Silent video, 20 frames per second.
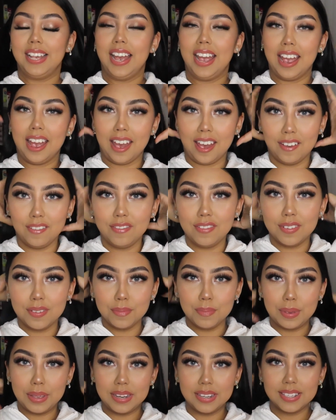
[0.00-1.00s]
I have
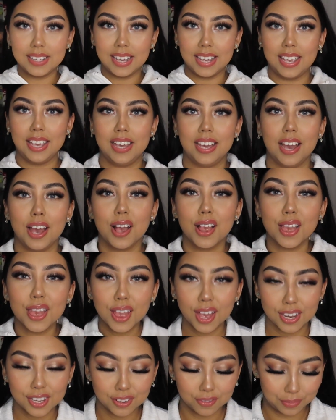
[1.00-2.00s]
been taking
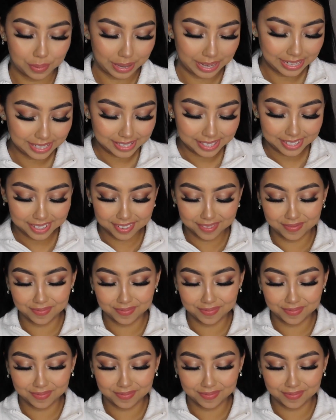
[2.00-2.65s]
lots of breaks.